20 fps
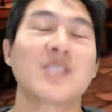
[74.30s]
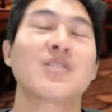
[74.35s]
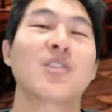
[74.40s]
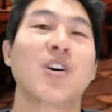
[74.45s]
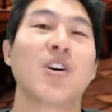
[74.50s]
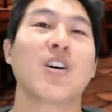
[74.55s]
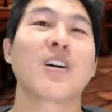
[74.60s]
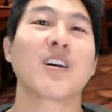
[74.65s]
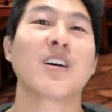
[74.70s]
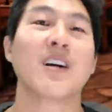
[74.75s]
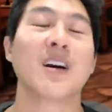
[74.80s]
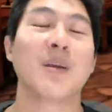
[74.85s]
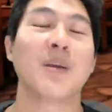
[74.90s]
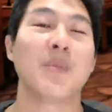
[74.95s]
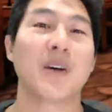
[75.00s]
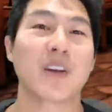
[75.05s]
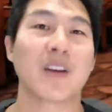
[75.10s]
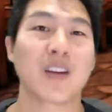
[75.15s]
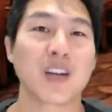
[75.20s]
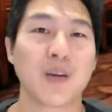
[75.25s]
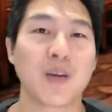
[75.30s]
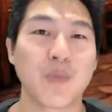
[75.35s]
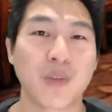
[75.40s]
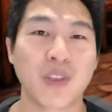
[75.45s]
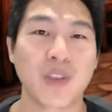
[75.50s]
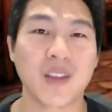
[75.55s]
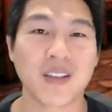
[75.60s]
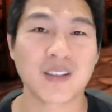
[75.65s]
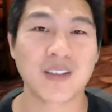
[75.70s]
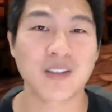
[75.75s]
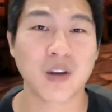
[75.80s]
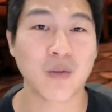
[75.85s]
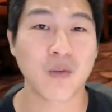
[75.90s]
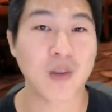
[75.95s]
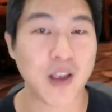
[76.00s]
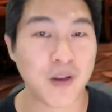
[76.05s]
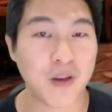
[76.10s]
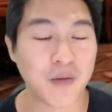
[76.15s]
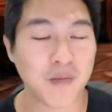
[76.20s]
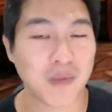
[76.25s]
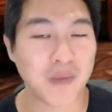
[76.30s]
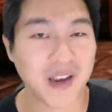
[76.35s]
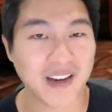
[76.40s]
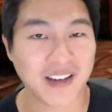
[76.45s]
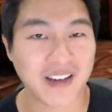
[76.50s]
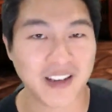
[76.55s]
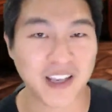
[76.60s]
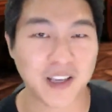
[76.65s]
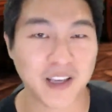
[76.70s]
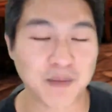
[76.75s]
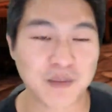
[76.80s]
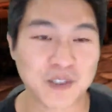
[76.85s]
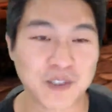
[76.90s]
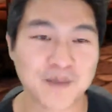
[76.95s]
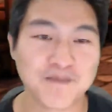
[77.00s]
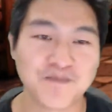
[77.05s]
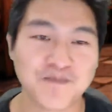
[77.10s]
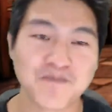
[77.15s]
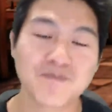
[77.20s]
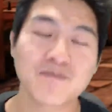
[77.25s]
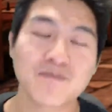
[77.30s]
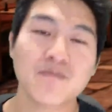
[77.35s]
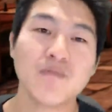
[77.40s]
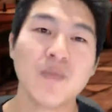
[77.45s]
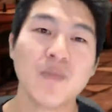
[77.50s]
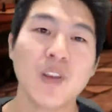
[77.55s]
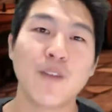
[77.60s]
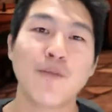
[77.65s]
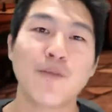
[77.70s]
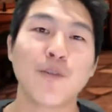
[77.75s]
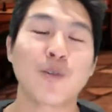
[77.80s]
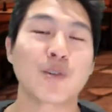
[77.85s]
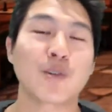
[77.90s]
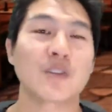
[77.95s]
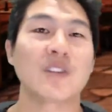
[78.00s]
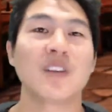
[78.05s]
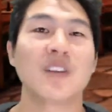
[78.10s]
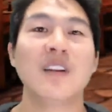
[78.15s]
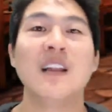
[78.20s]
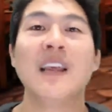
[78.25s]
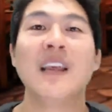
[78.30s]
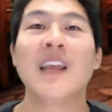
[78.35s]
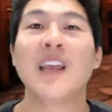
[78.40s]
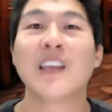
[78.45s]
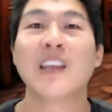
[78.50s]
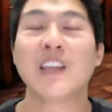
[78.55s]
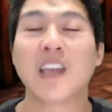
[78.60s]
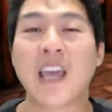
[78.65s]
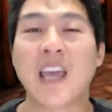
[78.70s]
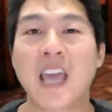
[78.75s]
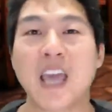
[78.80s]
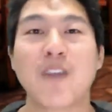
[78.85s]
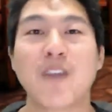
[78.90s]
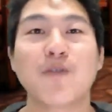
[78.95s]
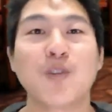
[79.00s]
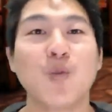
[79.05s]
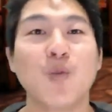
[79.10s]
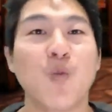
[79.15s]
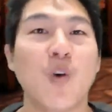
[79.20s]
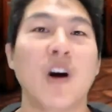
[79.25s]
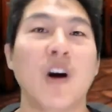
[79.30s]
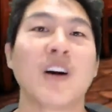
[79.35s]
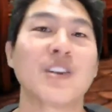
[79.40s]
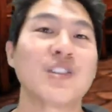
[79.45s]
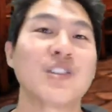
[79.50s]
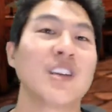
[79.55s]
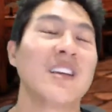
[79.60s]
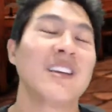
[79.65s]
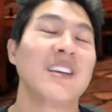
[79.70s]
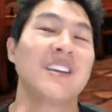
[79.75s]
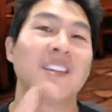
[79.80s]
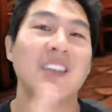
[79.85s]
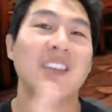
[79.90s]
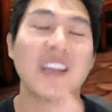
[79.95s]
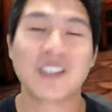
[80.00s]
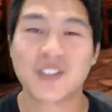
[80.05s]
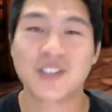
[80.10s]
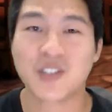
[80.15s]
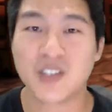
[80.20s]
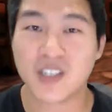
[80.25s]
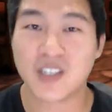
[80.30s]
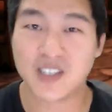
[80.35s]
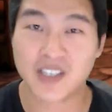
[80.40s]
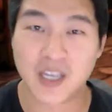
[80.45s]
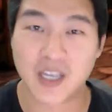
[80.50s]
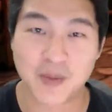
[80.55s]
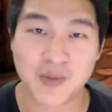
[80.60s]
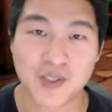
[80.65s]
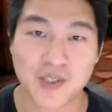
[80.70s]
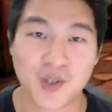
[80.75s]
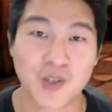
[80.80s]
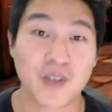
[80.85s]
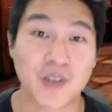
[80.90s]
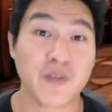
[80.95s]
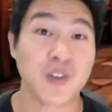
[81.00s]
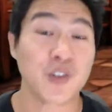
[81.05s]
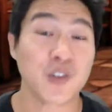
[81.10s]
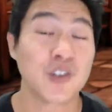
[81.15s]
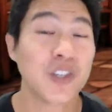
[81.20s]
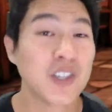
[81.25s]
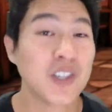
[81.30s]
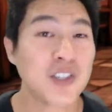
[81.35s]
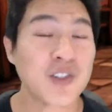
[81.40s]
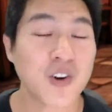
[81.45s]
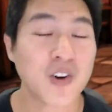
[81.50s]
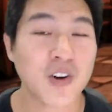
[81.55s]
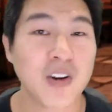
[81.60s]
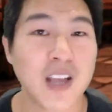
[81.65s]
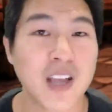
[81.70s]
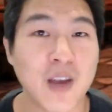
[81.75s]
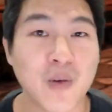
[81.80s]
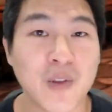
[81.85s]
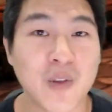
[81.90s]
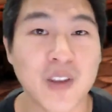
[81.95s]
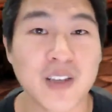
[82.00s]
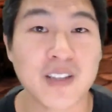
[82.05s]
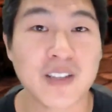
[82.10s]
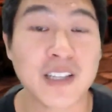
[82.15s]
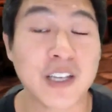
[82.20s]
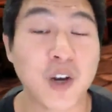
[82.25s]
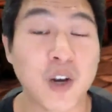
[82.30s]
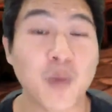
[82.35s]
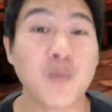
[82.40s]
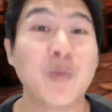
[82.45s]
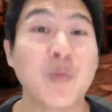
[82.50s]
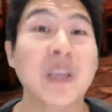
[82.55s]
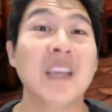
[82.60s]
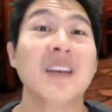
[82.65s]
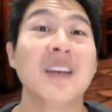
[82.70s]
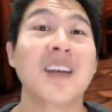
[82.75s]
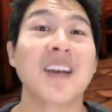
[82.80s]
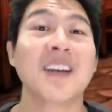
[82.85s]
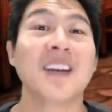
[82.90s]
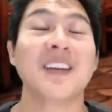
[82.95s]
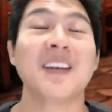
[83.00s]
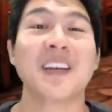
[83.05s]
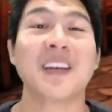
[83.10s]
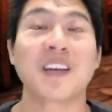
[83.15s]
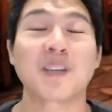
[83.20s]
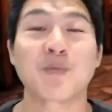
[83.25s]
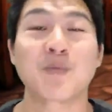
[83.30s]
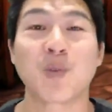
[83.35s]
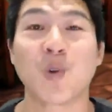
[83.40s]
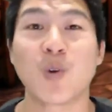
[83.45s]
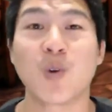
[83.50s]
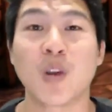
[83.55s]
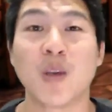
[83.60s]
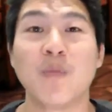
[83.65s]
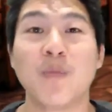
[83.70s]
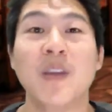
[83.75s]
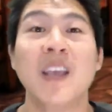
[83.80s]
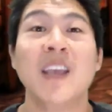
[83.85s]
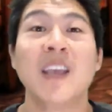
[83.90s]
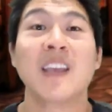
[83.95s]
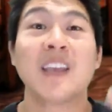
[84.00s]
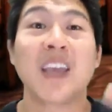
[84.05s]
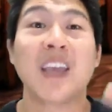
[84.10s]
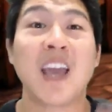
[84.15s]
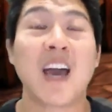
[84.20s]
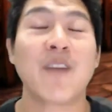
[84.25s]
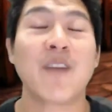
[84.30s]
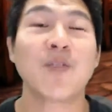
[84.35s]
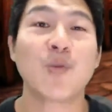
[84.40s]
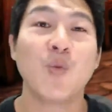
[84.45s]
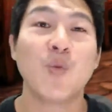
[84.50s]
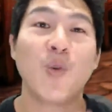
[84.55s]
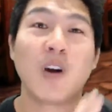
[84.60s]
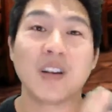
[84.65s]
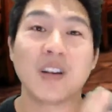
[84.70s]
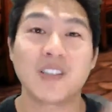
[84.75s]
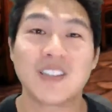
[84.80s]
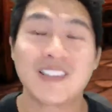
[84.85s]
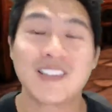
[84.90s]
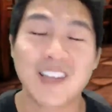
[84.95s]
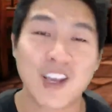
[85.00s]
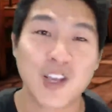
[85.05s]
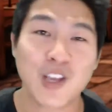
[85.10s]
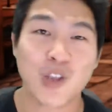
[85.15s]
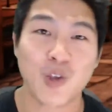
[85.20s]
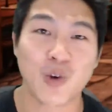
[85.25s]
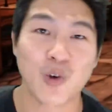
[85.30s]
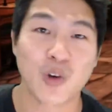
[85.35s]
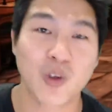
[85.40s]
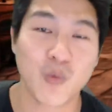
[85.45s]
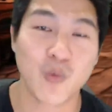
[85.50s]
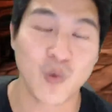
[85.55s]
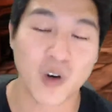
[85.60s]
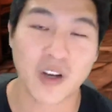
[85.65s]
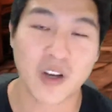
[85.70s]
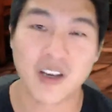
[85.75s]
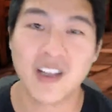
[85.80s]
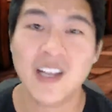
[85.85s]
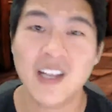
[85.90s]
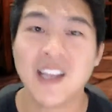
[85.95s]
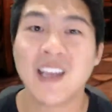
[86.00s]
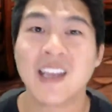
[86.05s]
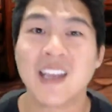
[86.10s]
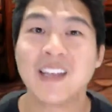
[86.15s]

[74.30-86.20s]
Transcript: let's talk about a couple things around mind games. First, you have to watch yesterday's episode. If you're just starting out with us in our B90X program, you have to watch day 31.